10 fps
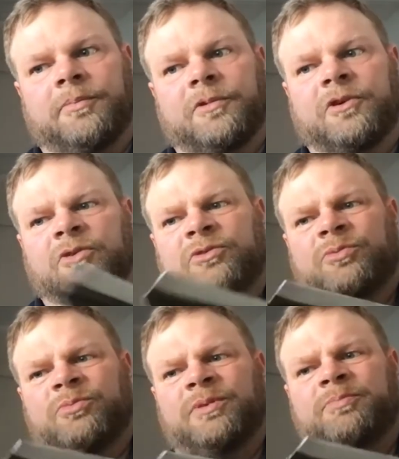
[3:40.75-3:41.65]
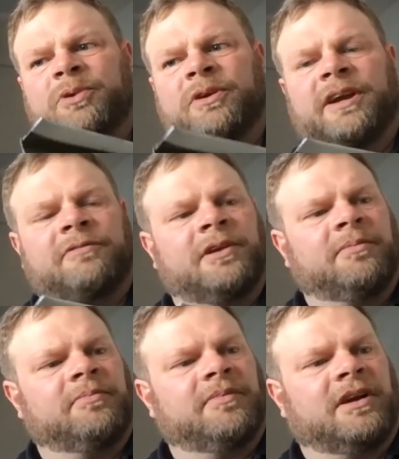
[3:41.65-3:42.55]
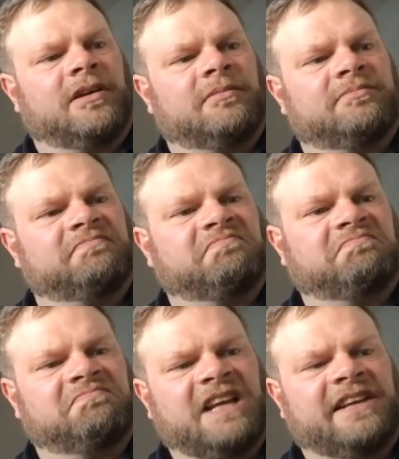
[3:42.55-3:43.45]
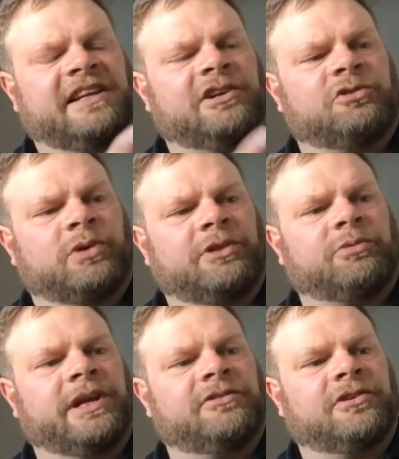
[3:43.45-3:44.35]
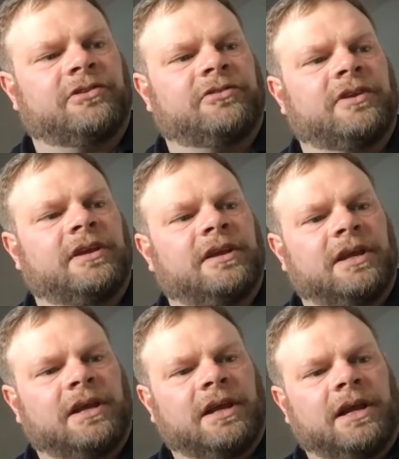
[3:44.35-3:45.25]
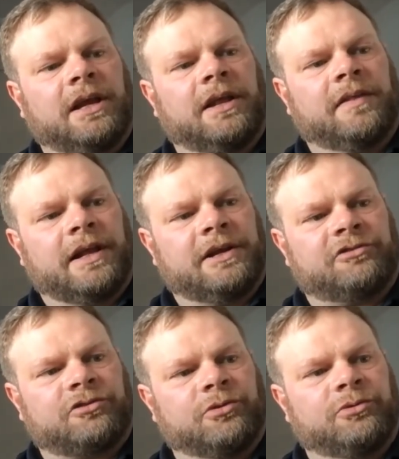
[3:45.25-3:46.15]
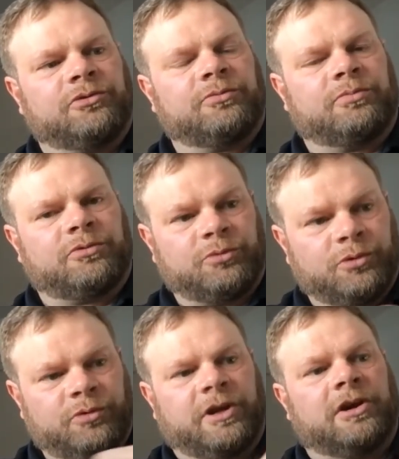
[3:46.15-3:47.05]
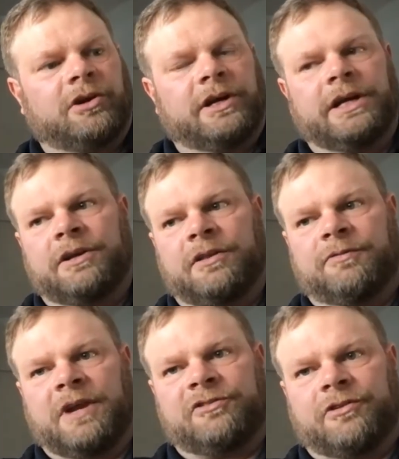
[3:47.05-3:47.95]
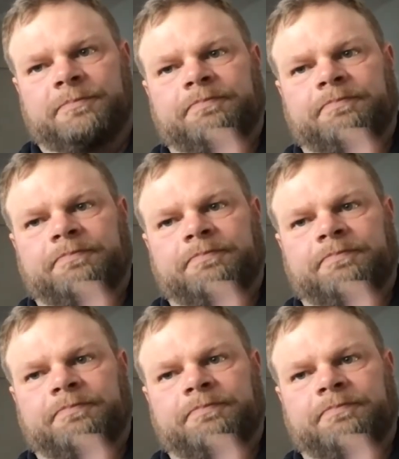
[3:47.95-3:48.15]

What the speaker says: goes, we put it every 18 to 23 inches, and then it screws through the gutter and into the fascia.